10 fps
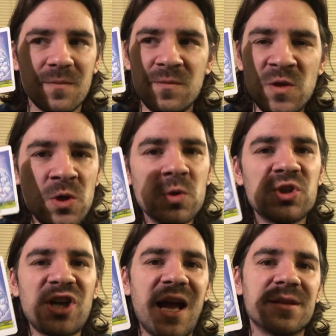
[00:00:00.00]
new
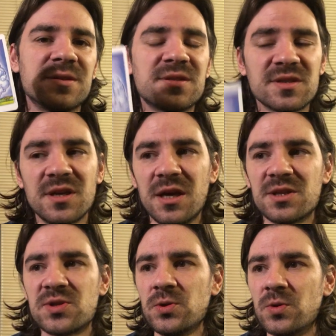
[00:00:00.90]
chance
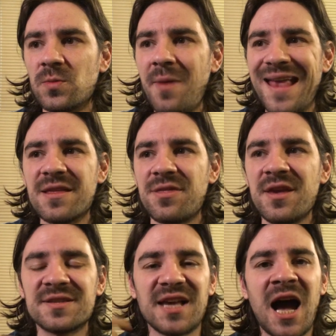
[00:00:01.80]
to make the
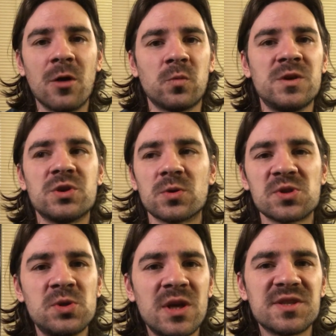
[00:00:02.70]
things out with your
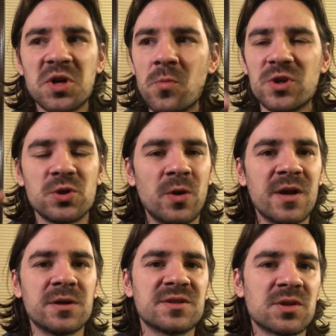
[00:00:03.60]
suitor, with your
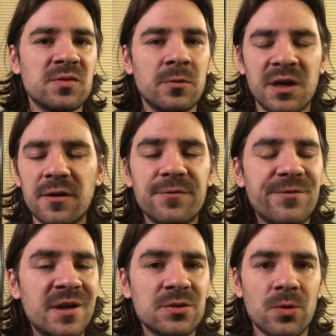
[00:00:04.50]
ex
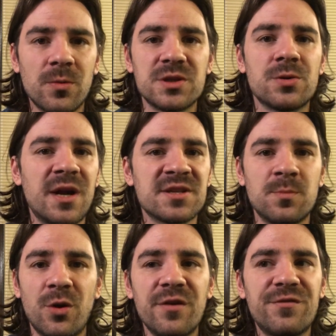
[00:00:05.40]
girlfriend, or with your ex
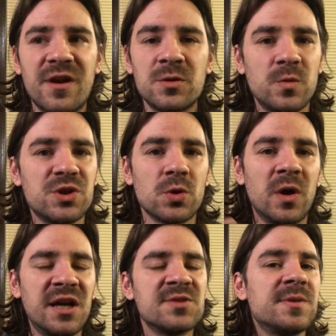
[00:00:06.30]
boyfriend, with your
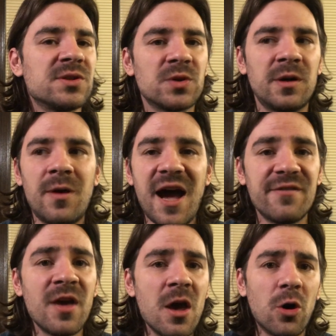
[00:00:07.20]
husband or
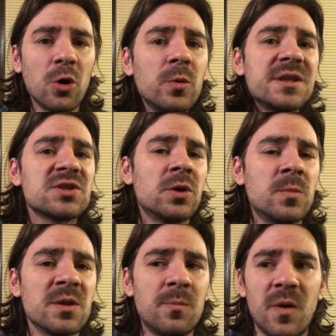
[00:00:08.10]
wife, or with
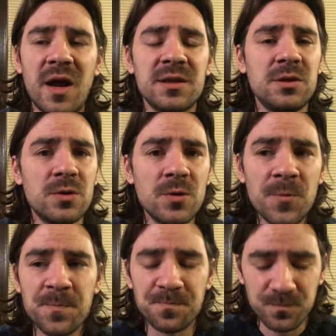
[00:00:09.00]
someone brand
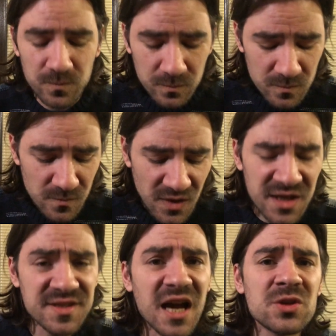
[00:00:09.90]
new
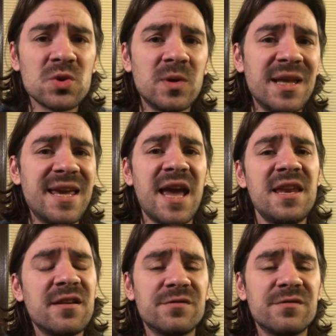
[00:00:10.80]
is actually gaining